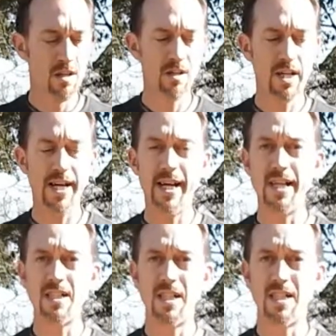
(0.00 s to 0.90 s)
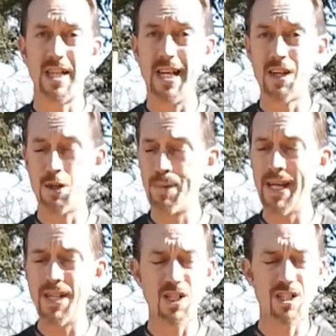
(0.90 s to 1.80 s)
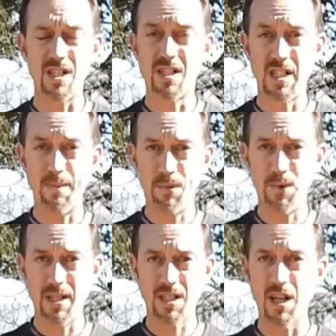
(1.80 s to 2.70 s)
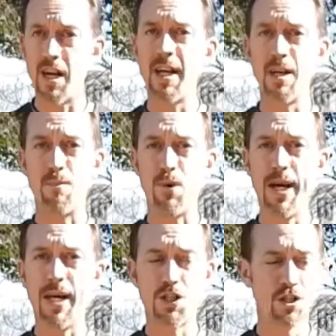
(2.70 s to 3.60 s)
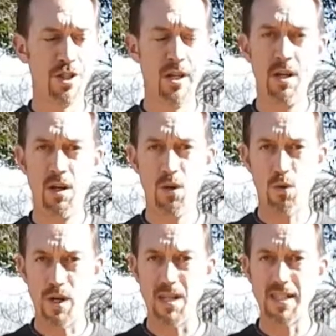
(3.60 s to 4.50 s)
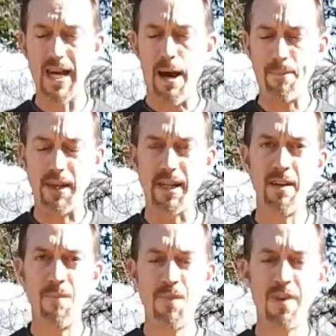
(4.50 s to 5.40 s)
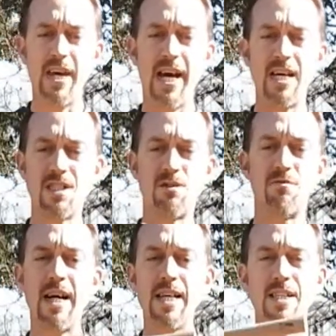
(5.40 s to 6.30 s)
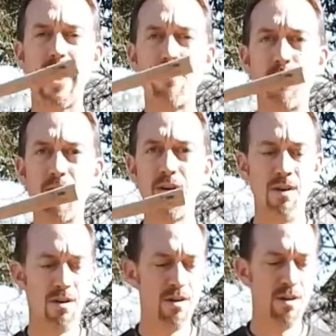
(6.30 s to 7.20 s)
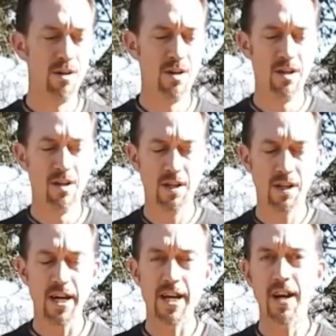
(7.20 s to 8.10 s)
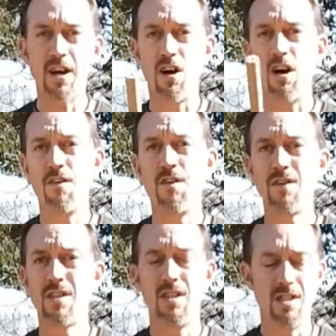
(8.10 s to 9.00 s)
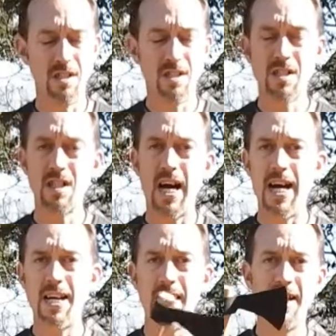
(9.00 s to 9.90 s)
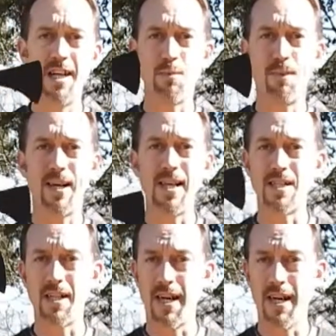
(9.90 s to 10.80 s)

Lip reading: okay, it could be just as simple as cutting a branch or a sapling that has the right taper, cutting it off, sliding it into place,